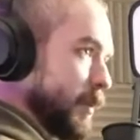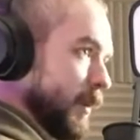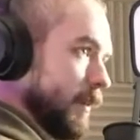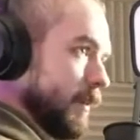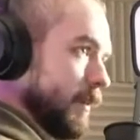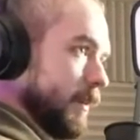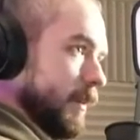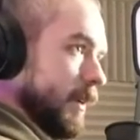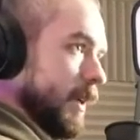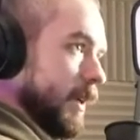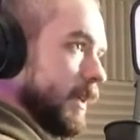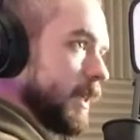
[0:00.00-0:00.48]

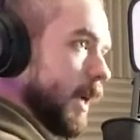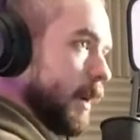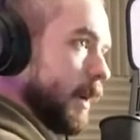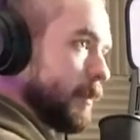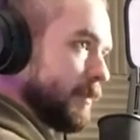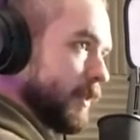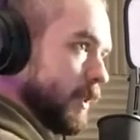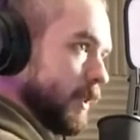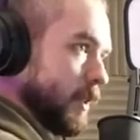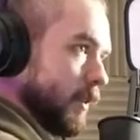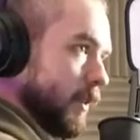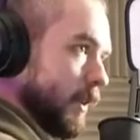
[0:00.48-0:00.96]
on top of
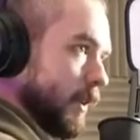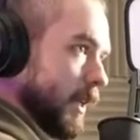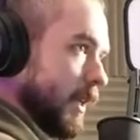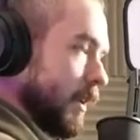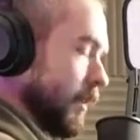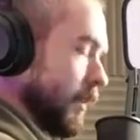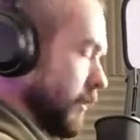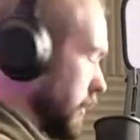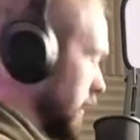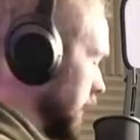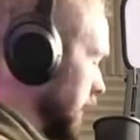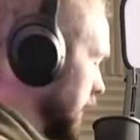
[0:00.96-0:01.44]
each other here.
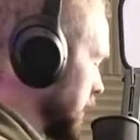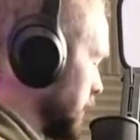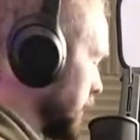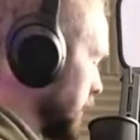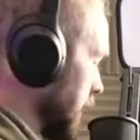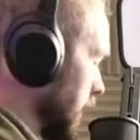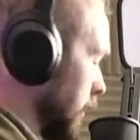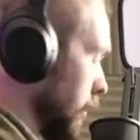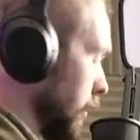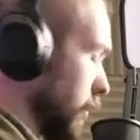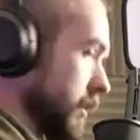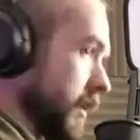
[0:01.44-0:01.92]
So this one
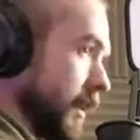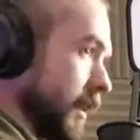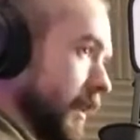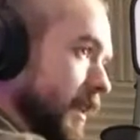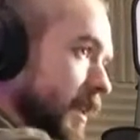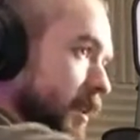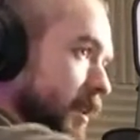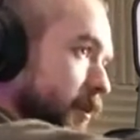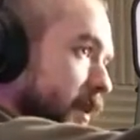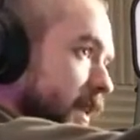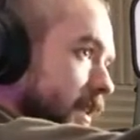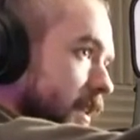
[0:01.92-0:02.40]
goes to
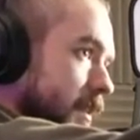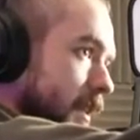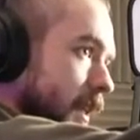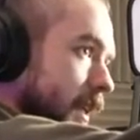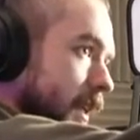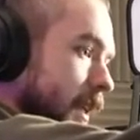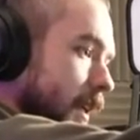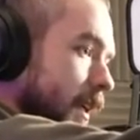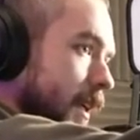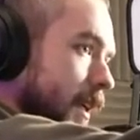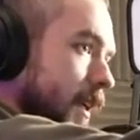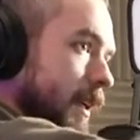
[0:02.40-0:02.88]
this
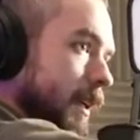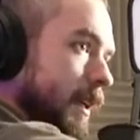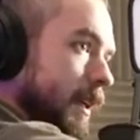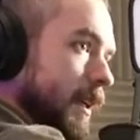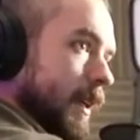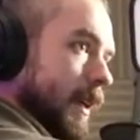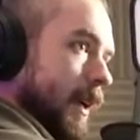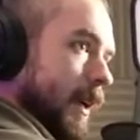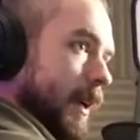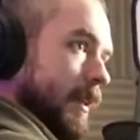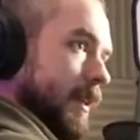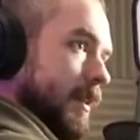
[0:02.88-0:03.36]
PC,
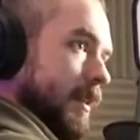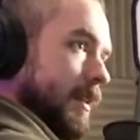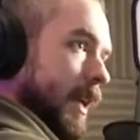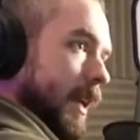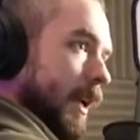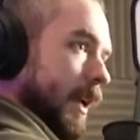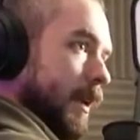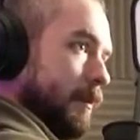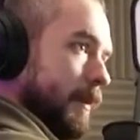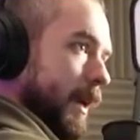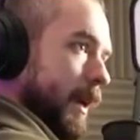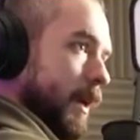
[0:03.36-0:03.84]
and the
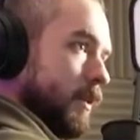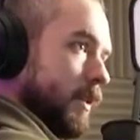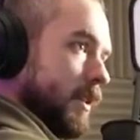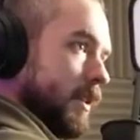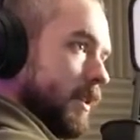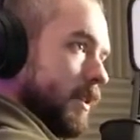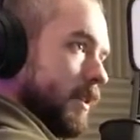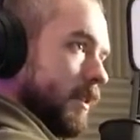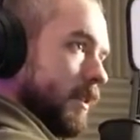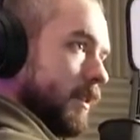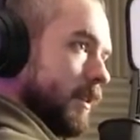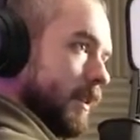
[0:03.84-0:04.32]
second
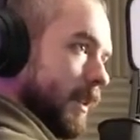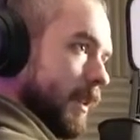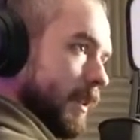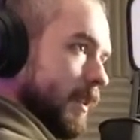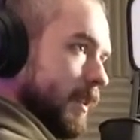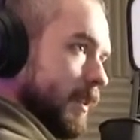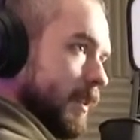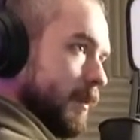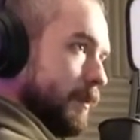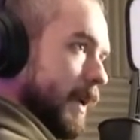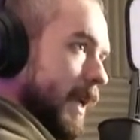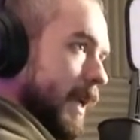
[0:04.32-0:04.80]
mouse, this
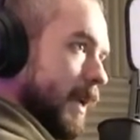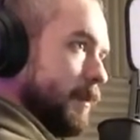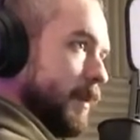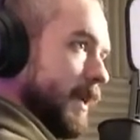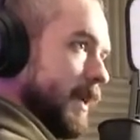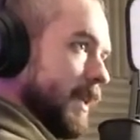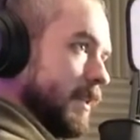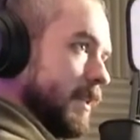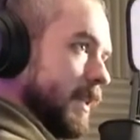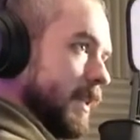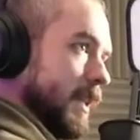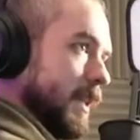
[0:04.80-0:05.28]
is main
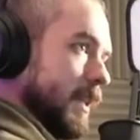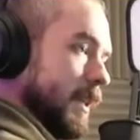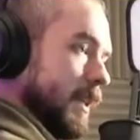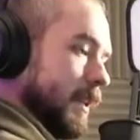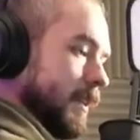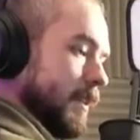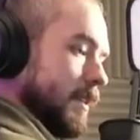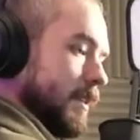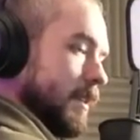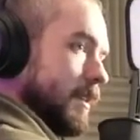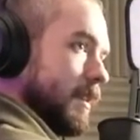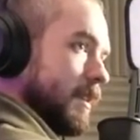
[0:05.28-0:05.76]
PC, and
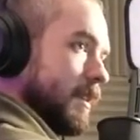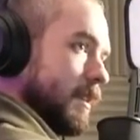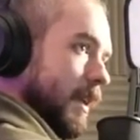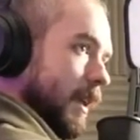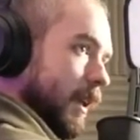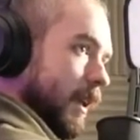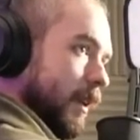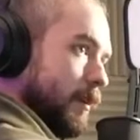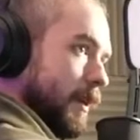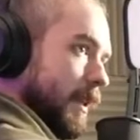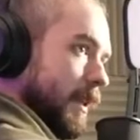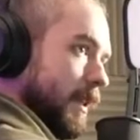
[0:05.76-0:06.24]
this is the
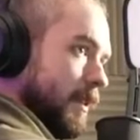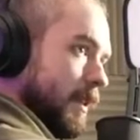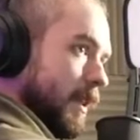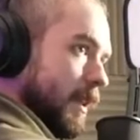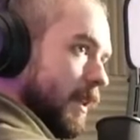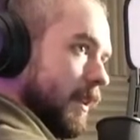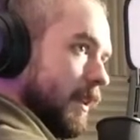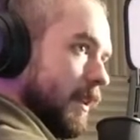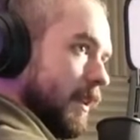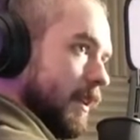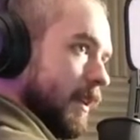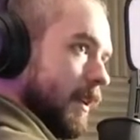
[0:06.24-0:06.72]
second
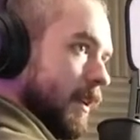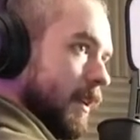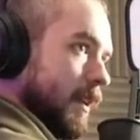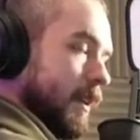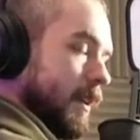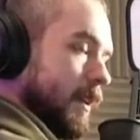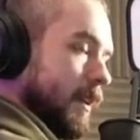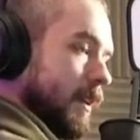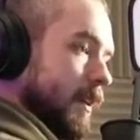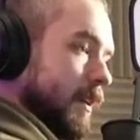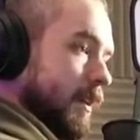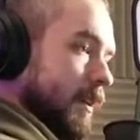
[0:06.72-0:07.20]
PC.
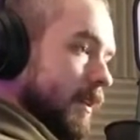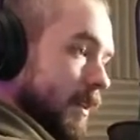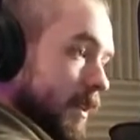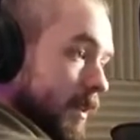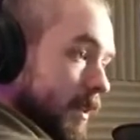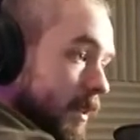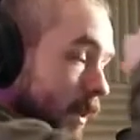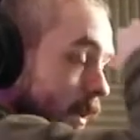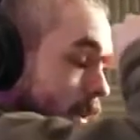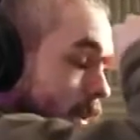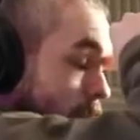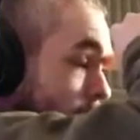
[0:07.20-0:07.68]

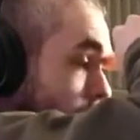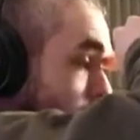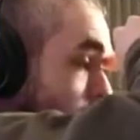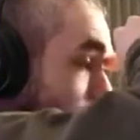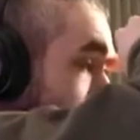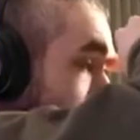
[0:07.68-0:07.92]
So